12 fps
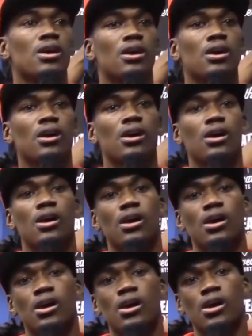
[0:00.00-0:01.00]

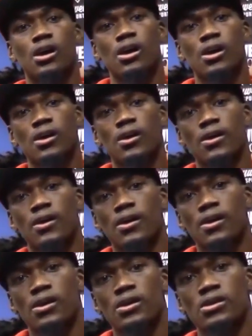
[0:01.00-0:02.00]

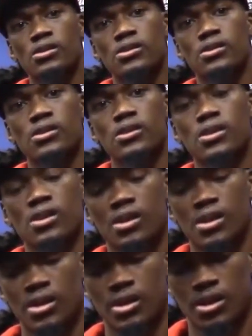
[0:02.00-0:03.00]

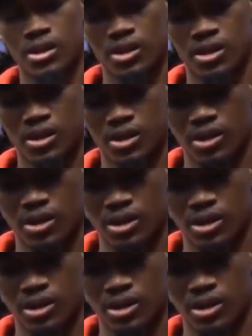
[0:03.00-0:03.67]
[no speech]